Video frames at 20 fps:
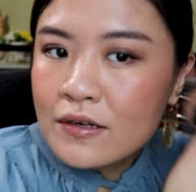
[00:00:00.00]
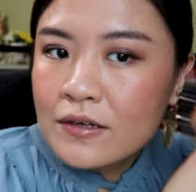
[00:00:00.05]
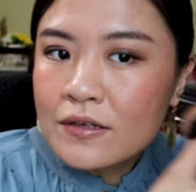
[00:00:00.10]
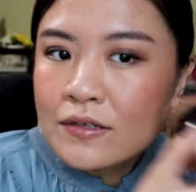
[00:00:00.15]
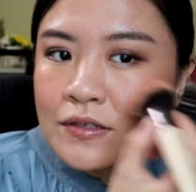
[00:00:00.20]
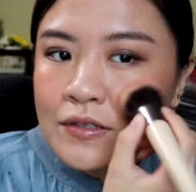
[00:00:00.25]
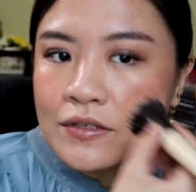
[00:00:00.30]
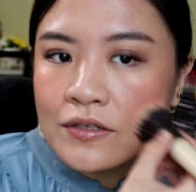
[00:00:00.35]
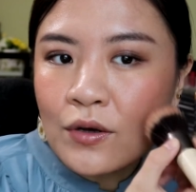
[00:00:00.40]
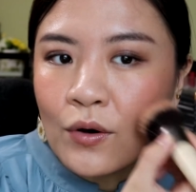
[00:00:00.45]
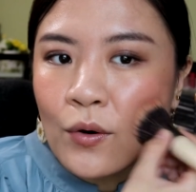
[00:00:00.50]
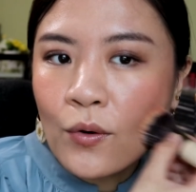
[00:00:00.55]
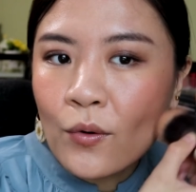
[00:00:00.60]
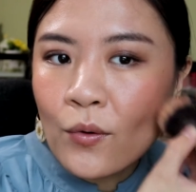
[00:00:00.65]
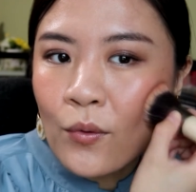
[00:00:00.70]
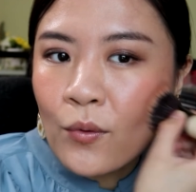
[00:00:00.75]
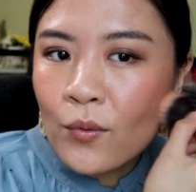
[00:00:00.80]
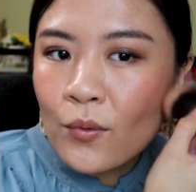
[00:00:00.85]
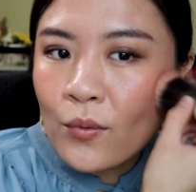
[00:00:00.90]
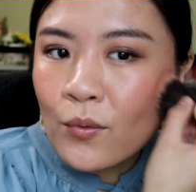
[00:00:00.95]

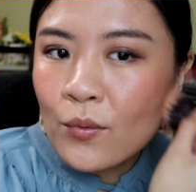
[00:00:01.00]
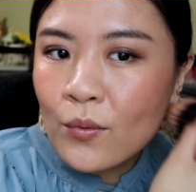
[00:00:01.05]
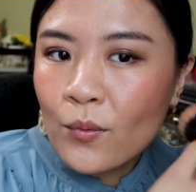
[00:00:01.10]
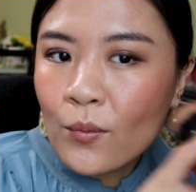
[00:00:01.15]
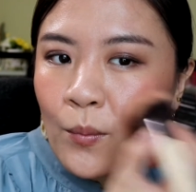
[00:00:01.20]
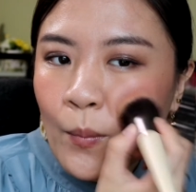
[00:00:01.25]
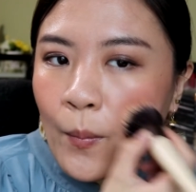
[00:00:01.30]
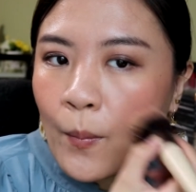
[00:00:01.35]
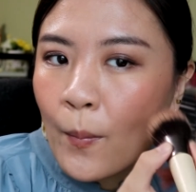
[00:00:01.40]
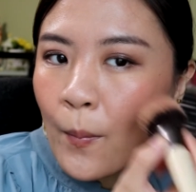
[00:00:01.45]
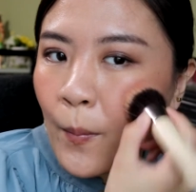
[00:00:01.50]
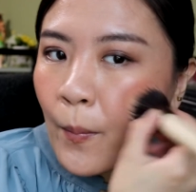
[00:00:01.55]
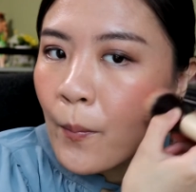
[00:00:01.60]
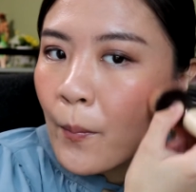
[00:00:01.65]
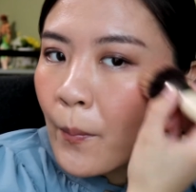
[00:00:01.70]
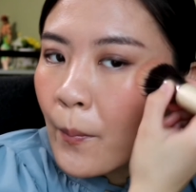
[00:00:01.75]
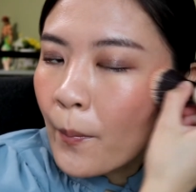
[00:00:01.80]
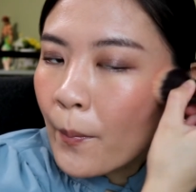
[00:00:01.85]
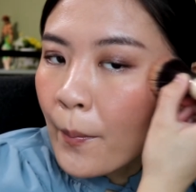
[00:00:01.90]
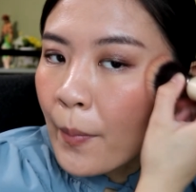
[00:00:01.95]
So,
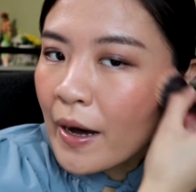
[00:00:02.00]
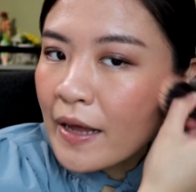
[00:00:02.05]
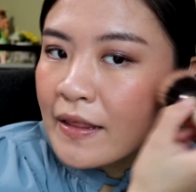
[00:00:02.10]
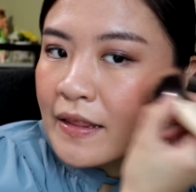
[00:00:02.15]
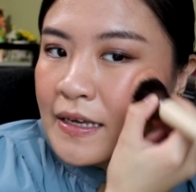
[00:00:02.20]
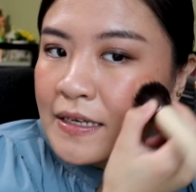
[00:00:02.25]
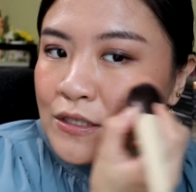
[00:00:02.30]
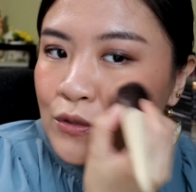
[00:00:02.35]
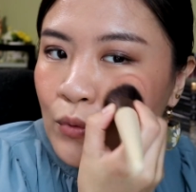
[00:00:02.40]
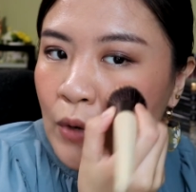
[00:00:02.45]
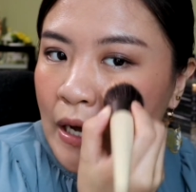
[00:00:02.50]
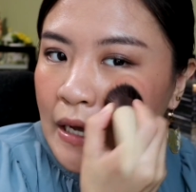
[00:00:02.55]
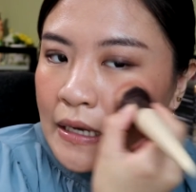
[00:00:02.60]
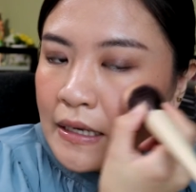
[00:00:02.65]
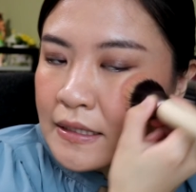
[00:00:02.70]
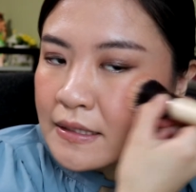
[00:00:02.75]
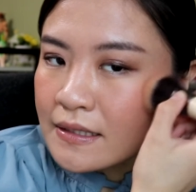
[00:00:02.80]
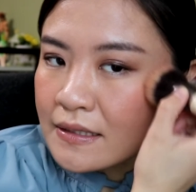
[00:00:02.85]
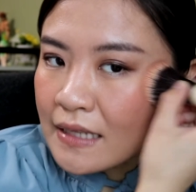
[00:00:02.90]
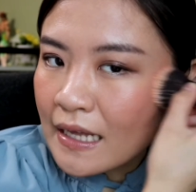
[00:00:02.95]
but this one
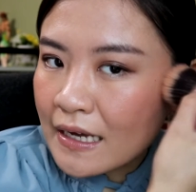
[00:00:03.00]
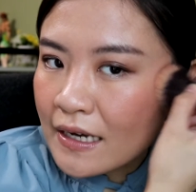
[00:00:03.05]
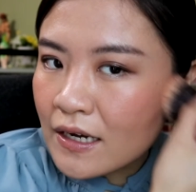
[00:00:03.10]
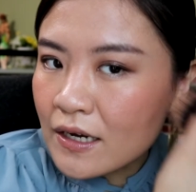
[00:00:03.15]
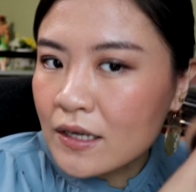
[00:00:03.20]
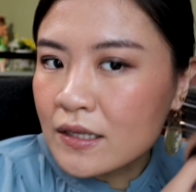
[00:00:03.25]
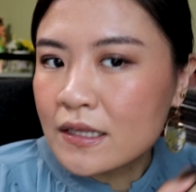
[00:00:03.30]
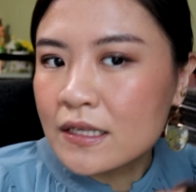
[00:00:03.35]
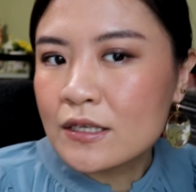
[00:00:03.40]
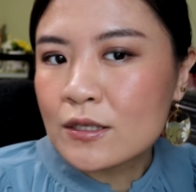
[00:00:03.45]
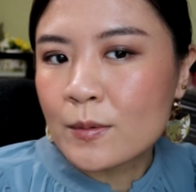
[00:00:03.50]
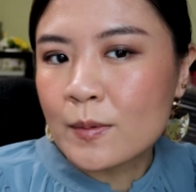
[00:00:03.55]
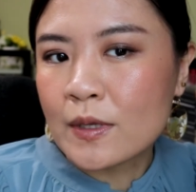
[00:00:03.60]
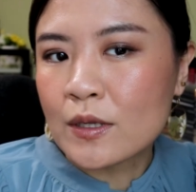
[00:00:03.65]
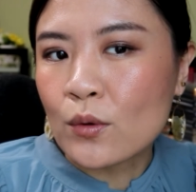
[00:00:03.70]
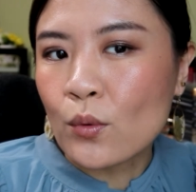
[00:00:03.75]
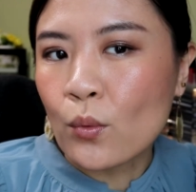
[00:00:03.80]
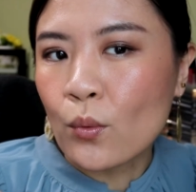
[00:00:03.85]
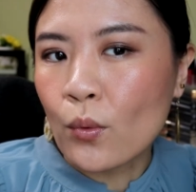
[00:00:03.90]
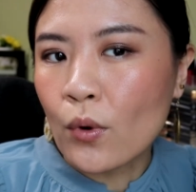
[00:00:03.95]
is like a little
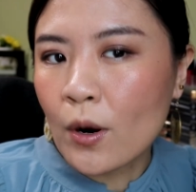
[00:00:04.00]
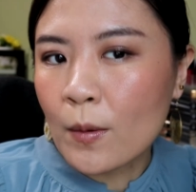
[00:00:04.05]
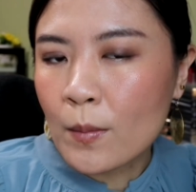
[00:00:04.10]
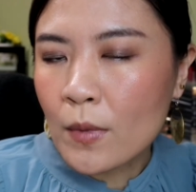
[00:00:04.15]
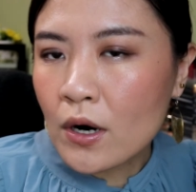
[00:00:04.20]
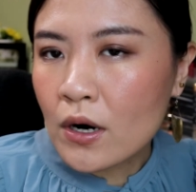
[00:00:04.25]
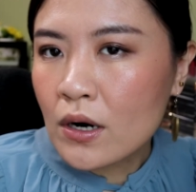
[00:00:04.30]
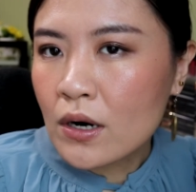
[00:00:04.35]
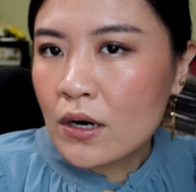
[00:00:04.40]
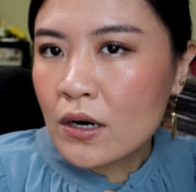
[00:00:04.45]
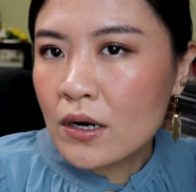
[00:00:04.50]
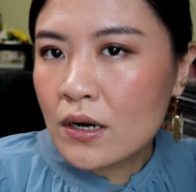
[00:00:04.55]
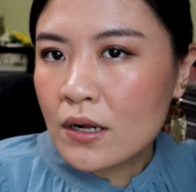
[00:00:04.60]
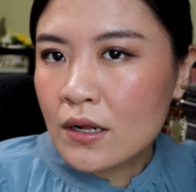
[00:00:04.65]
bit warmer